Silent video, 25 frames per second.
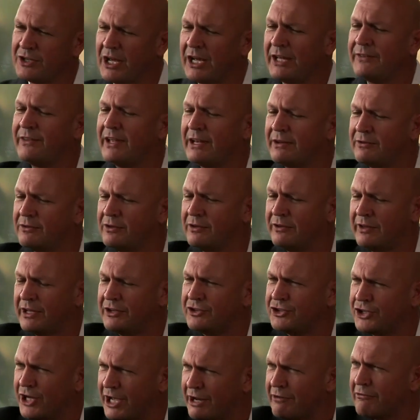And they're
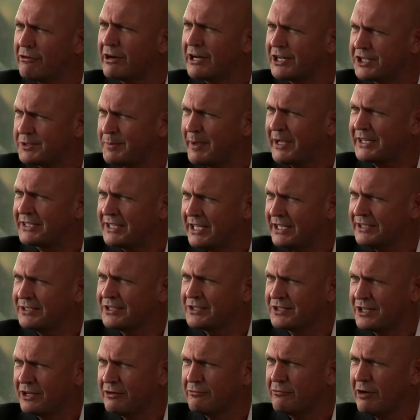generally
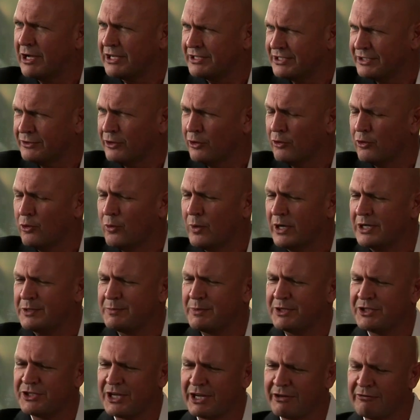spectators that are writing, not always,
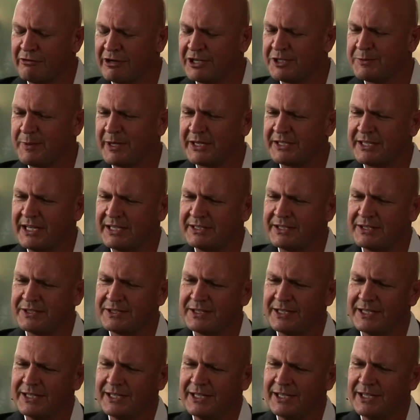but generally
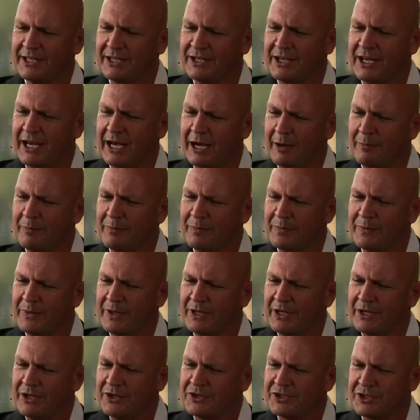spectators.
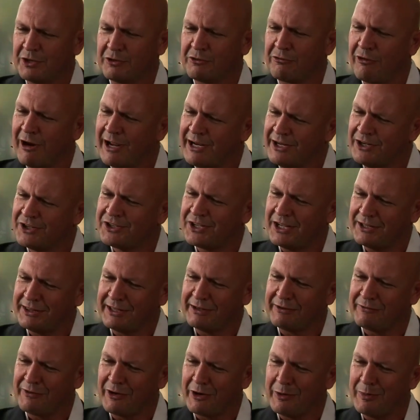So greatness, I
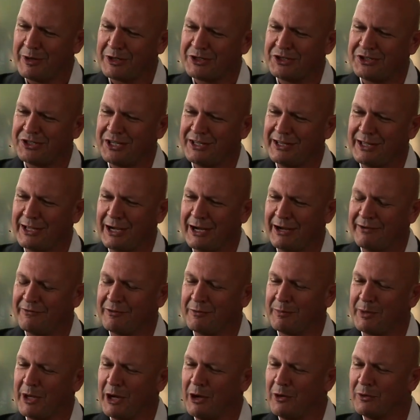think, very much is in the eye of
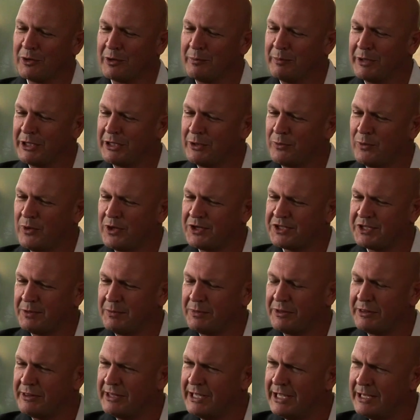the beholder, but there were some
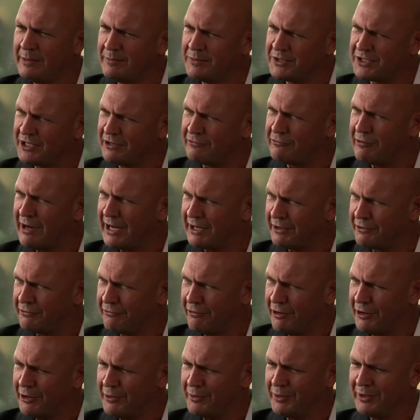themes that ran
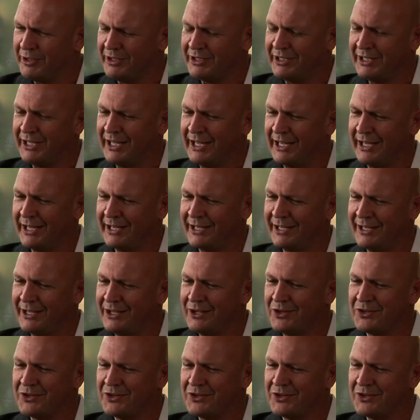through here.